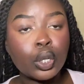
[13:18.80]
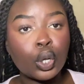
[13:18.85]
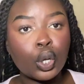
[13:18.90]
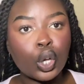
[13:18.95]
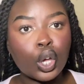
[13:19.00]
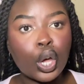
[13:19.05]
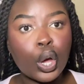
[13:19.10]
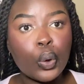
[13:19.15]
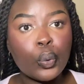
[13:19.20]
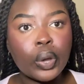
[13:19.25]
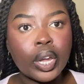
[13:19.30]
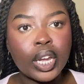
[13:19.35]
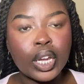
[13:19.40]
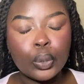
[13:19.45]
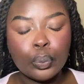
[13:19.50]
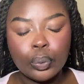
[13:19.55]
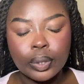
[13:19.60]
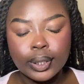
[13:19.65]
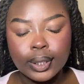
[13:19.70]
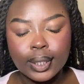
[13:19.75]
Go
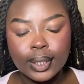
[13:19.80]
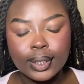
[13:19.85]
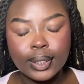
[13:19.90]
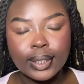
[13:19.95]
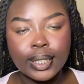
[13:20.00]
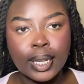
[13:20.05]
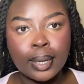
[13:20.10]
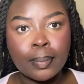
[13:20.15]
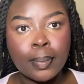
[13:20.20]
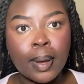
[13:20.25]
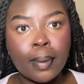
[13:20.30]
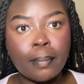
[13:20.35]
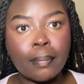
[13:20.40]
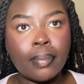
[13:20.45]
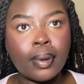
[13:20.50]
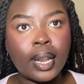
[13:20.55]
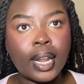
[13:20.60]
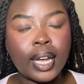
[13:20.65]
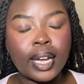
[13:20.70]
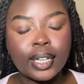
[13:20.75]
in with the same
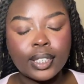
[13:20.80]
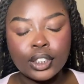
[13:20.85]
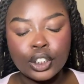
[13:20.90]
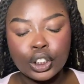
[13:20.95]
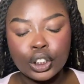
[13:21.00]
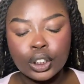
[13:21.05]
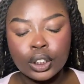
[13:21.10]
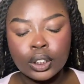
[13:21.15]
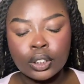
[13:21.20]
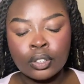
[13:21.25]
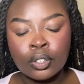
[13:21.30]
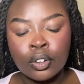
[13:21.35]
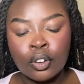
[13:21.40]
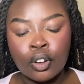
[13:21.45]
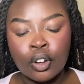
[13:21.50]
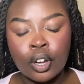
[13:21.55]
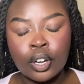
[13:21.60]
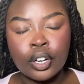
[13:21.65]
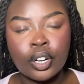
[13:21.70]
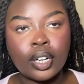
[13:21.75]
blush
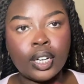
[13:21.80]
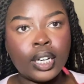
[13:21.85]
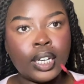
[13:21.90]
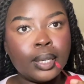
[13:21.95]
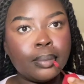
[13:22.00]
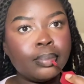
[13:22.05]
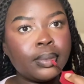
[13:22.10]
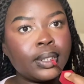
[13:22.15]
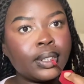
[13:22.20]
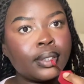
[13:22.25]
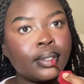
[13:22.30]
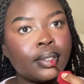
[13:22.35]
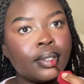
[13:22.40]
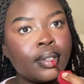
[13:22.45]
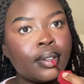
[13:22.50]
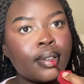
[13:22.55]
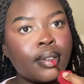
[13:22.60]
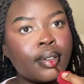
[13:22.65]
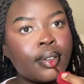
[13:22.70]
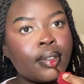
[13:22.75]
on our lips.
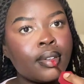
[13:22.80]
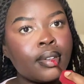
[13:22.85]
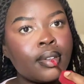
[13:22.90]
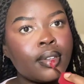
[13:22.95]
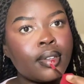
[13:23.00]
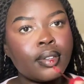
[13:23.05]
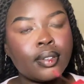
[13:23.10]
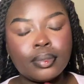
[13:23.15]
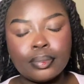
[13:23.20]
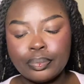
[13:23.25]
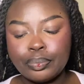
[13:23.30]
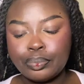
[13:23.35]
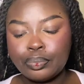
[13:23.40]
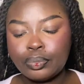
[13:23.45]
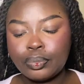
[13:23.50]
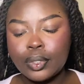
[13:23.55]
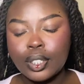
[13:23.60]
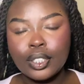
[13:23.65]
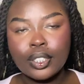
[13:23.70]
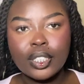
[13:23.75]

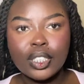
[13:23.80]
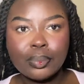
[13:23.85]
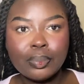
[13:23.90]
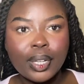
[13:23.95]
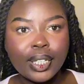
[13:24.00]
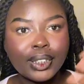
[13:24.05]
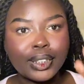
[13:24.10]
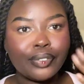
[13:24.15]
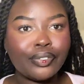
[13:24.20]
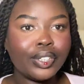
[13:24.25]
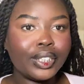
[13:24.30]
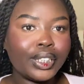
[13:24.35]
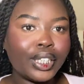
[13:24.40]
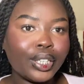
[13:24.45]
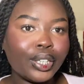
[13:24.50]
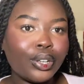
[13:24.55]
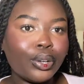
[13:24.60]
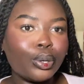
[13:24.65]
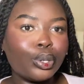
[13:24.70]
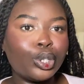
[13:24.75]
It just makes
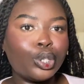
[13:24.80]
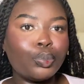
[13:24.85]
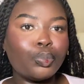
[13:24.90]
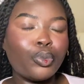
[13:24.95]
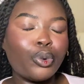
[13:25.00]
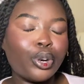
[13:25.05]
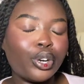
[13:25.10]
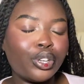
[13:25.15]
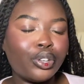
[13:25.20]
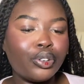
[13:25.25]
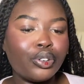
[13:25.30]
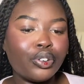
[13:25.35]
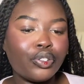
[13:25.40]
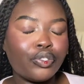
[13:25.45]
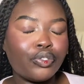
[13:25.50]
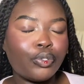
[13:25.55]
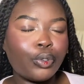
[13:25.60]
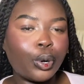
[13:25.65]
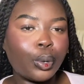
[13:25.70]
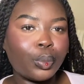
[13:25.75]
everything look more
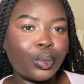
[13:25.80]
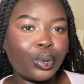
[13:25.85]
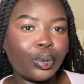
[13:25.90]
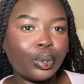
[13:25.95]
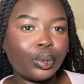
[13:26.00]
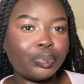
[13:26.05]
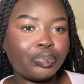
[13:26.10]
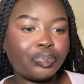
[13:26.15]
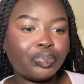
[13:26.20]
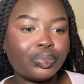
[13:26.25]
uniformal.